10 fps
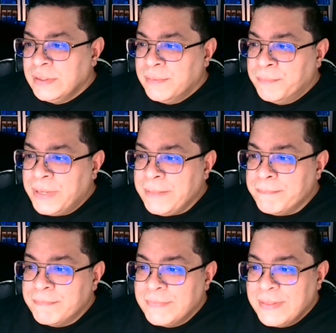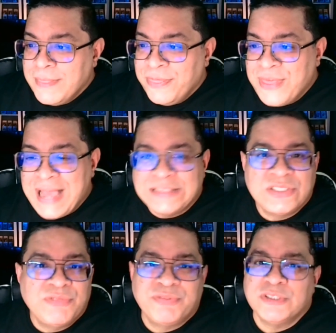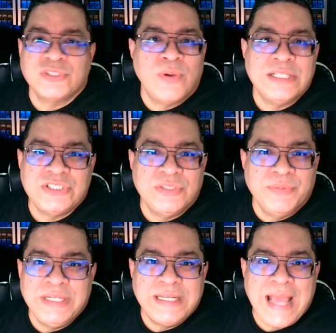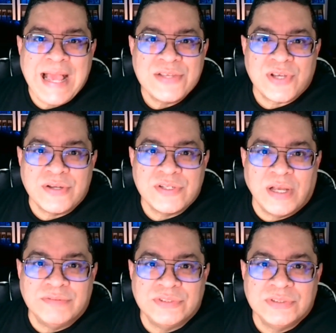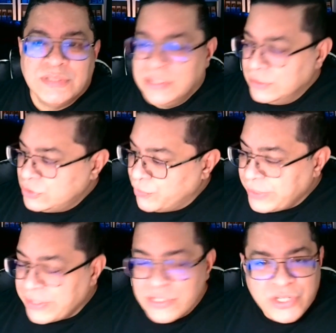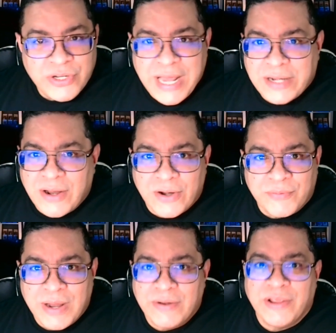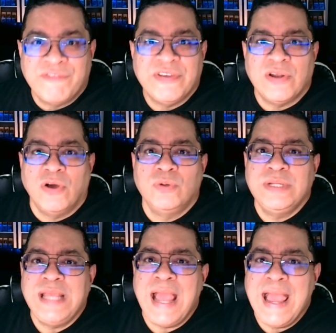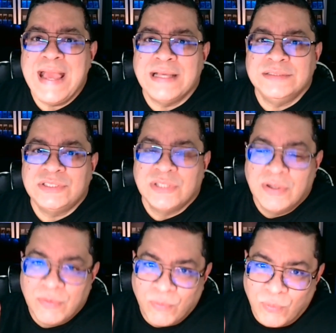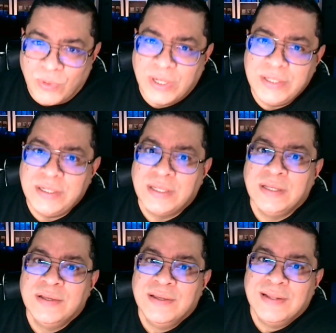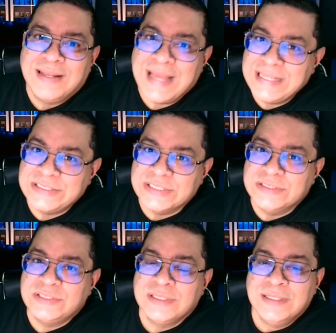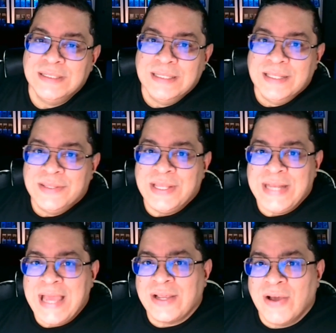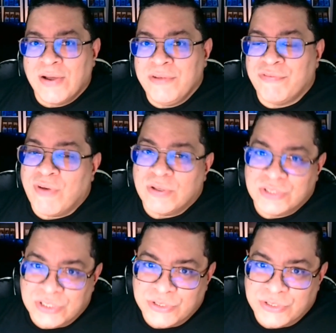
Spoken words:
But that's the first question we need to ask ourselves. So we can turn that card around. If it only has 1 license, then that card falls a little